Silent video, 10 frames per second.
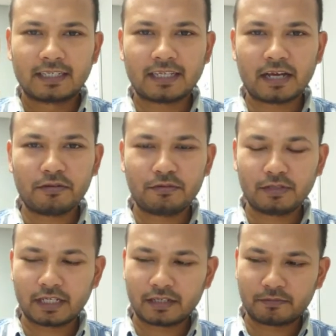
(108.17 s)
Now to
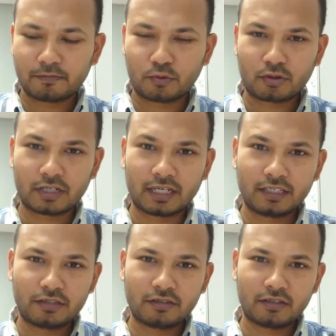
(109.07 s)
get more
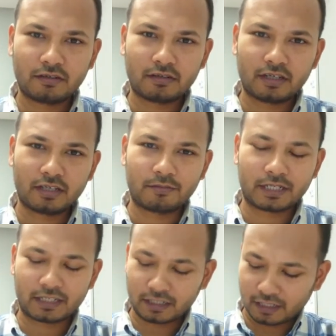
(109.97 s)
additional
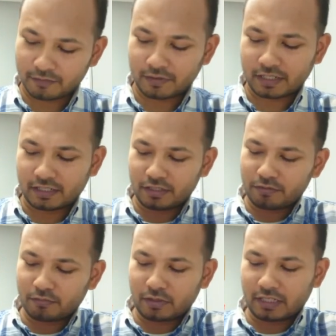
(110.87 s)
mechanical advantage,
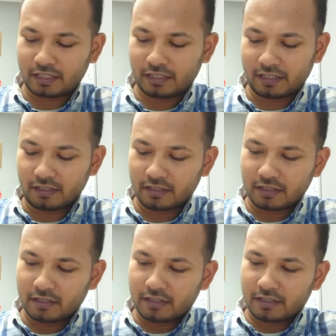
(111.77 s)
what I did,
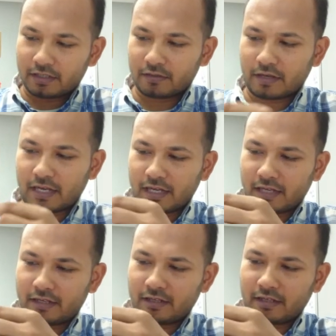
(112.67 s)
so I
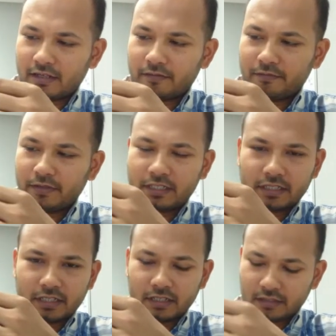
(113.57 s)
had fixed
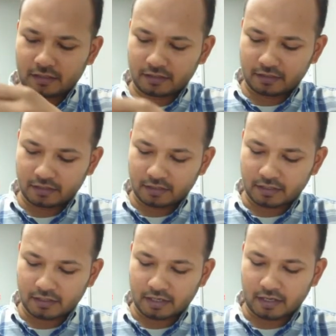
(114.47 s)
end.
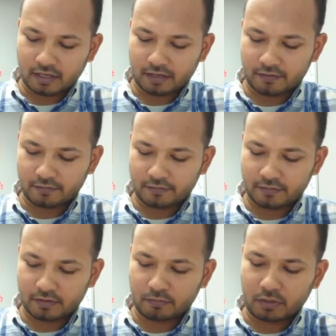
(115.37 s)
I have
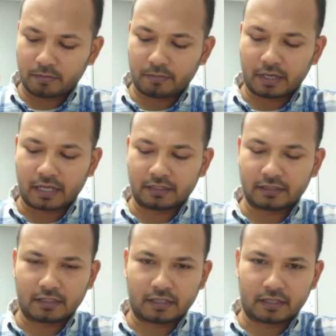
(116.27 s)
the one pass
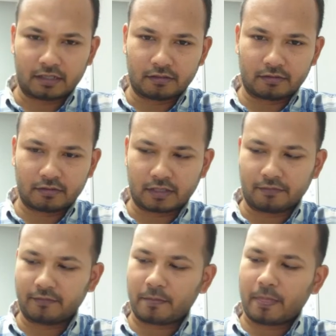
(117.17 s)
that I used to have,
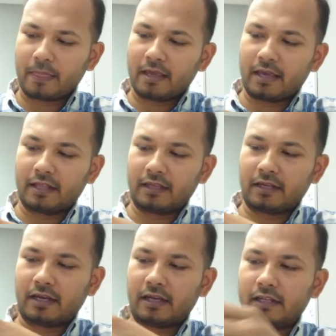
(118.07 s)
and then
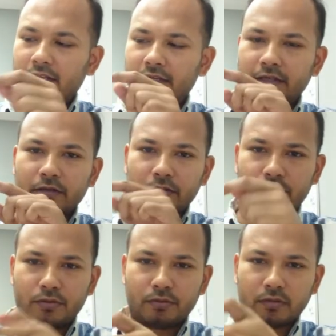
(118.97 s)
I let it go
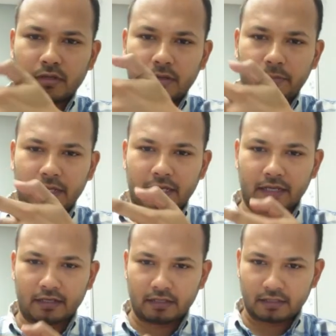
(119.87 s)
through up
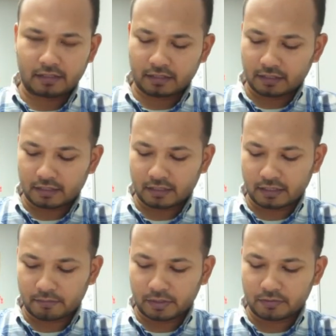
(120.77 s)
again, and then
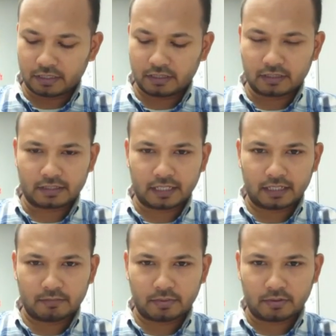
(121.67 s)
I'm using the
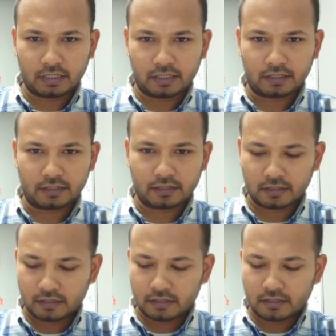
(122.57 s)
second here.
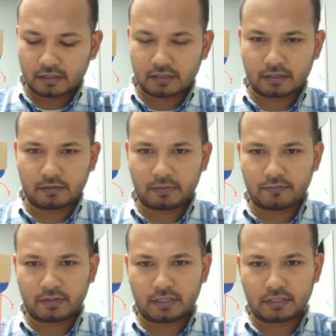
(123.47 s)

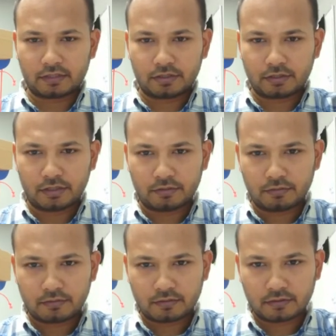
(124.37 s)
If I can show
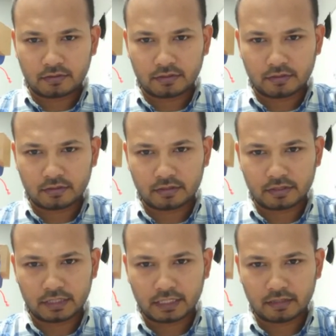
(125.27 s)
you, so
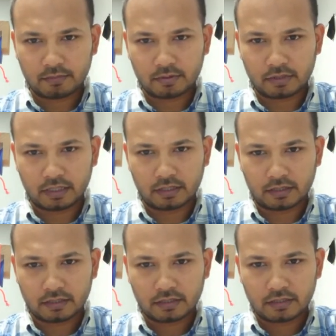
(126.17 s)
second pulley
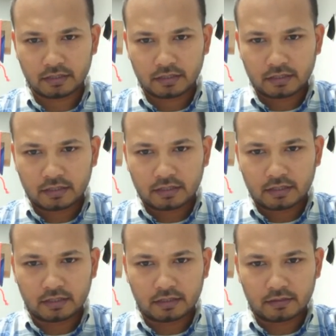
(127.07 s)
here,
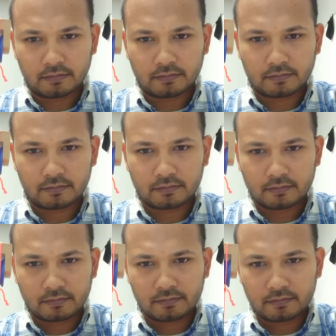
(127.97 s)

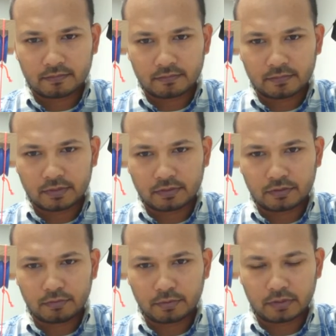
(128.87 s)
so
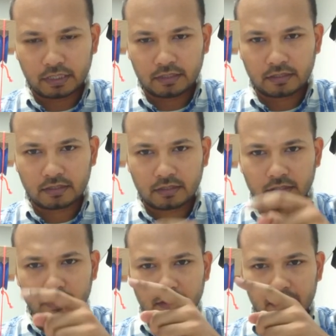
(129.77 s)
2 pulley,
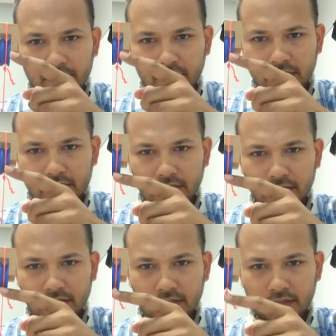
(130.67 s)
it's fixed
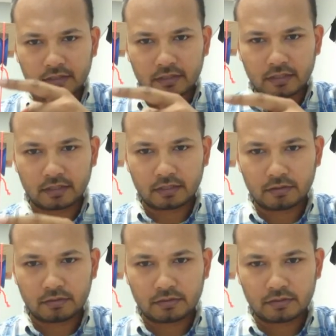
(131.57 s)
here, it
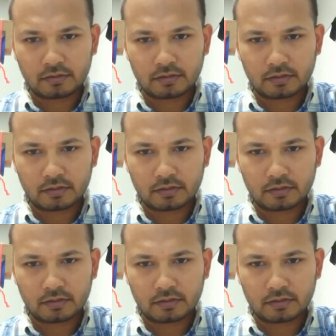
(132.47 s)
goes